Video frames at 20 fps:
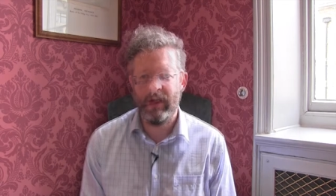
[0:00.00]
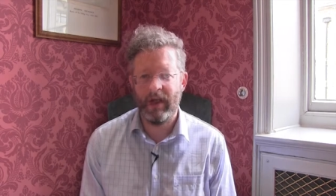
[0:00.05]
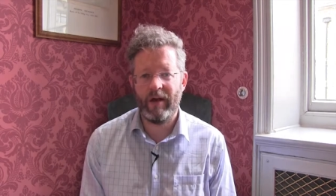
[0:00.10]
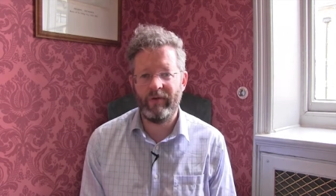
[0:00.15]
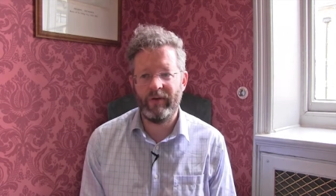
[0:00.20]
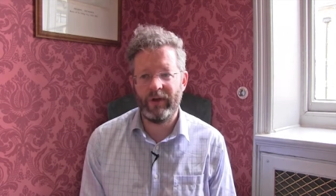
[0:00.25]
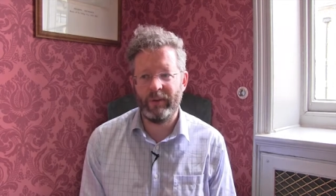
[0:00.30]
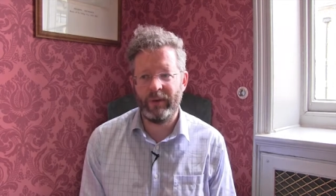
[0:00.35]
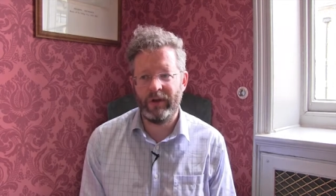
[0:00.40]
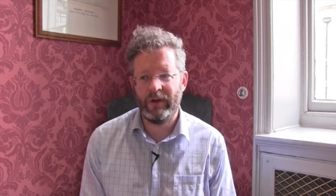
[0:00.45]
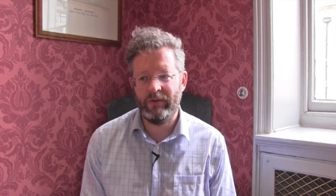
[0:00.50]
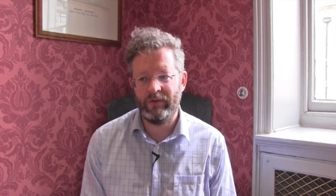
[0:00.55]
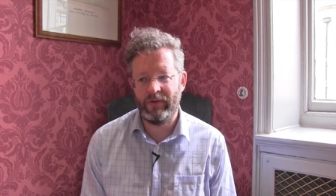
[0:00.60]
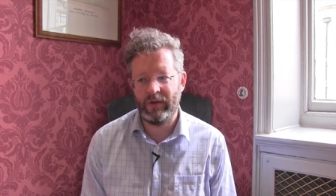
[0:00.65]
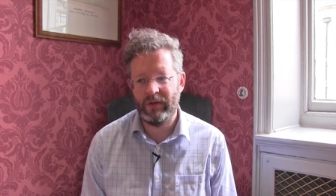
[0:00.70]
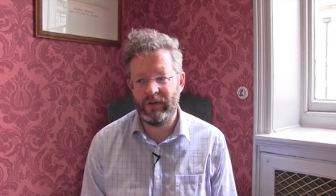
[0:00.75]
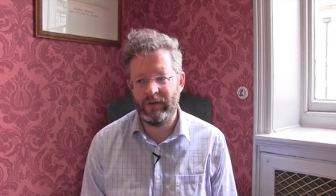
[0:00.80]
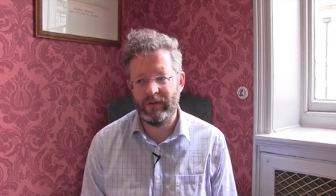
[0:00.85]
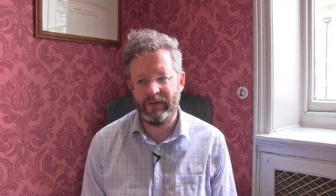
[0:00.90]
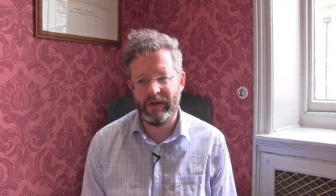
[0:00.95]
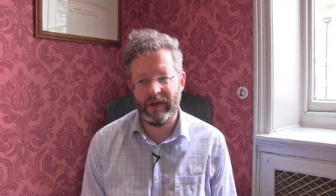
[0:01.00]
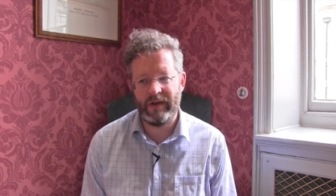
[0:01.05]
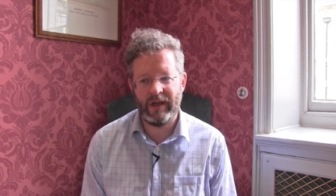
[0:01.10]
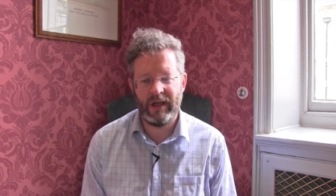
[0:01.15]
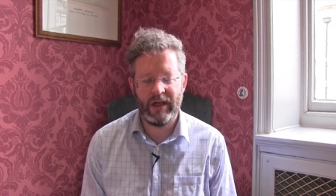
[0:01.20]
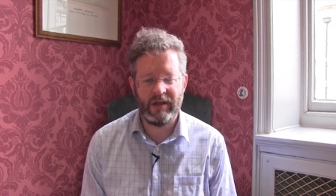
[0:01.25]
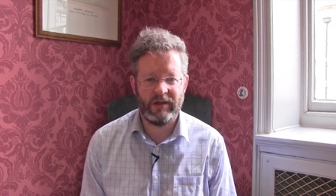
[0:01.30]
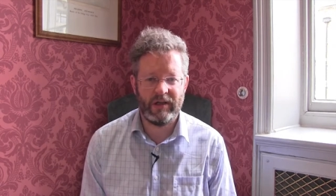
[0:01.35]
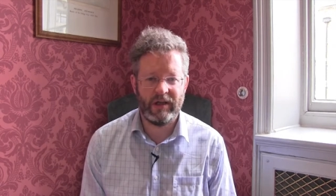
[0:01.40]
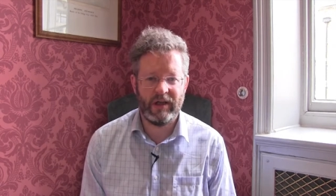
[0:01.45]
Everyone involved in
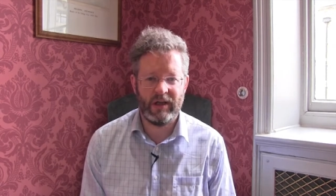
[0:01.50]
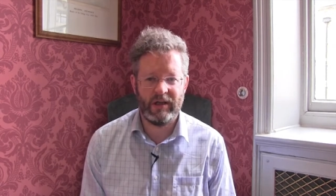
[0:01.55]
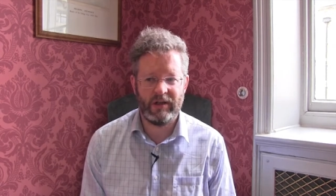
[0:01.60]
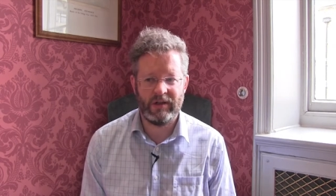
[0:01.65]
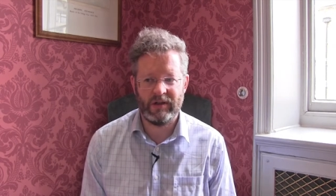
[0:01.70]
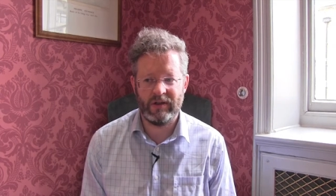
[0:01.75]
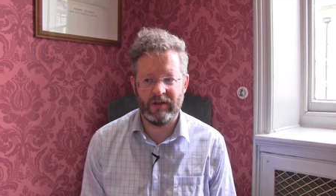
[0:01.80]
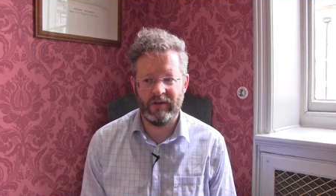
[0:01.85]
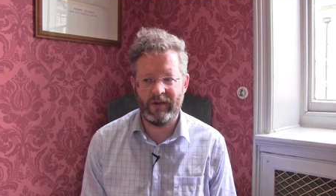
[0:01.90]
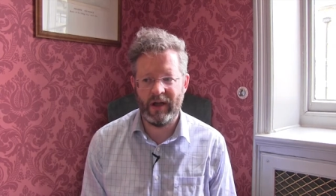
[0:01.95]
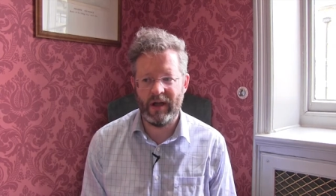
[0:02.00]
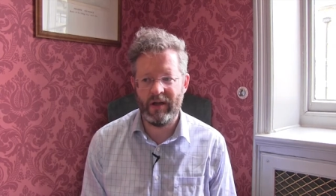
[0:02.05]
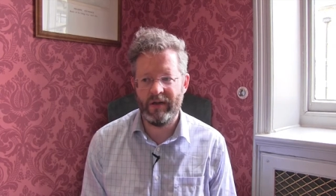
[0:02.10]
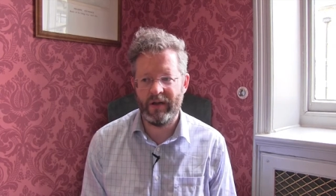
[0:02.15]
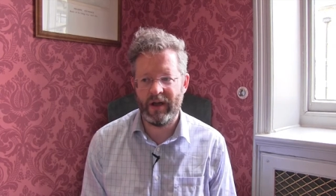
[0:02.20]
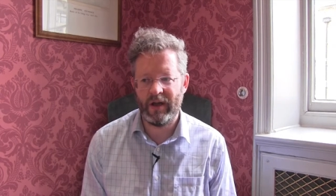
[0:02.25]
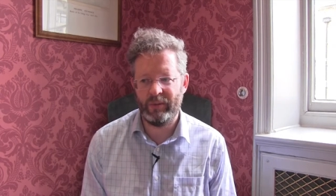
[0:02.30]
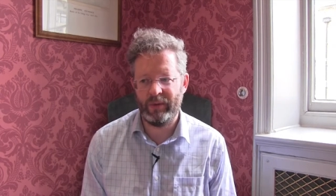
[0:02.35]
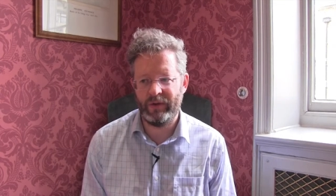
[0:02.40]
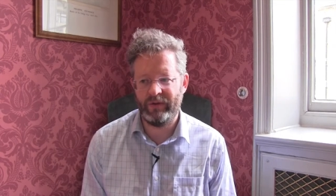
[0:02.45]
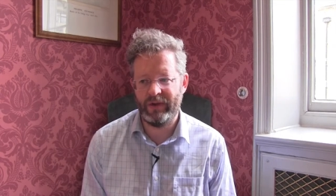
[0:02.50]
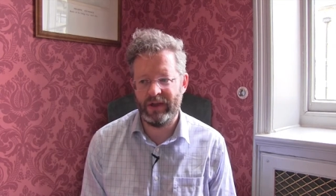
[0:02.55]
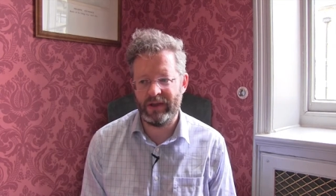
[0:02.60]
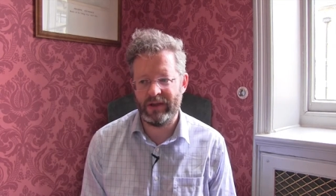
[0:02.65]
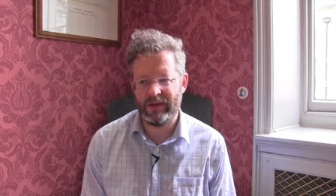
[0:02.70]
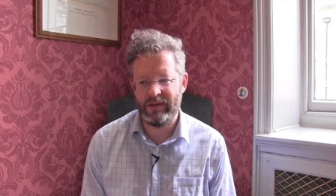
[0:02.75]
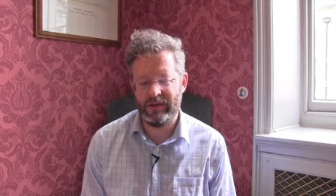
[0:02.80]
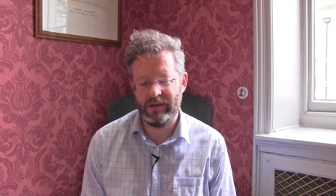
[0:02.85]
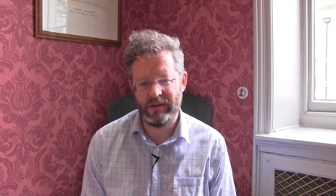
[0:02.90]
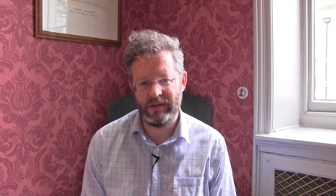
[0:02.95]
the education of healthcare
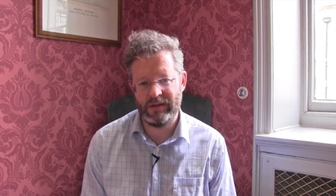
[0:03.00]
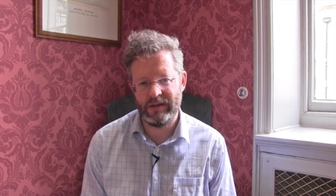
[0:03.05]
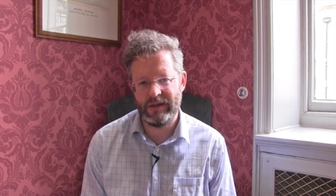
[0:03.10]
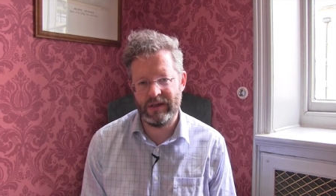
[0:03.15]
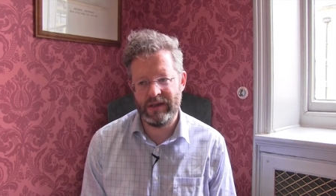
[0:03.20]
professionals